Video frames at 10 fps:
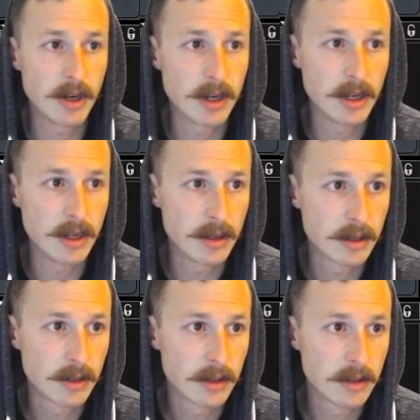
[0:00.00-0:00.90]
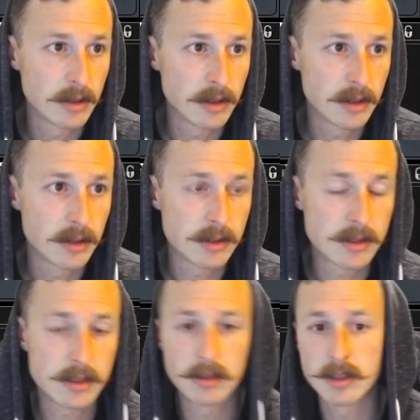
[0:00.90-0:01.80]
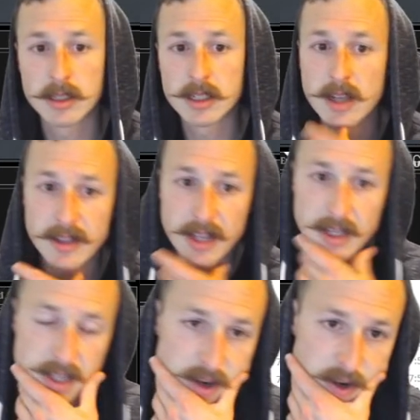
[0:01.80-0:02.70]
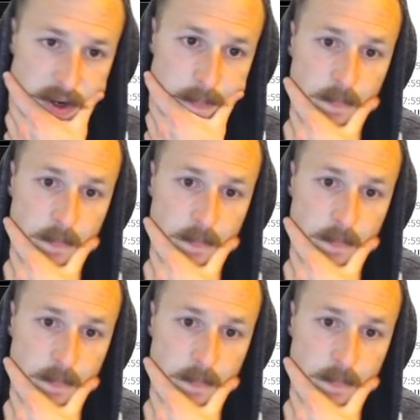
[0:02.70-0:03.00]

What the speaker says: hand. So this is not that scary.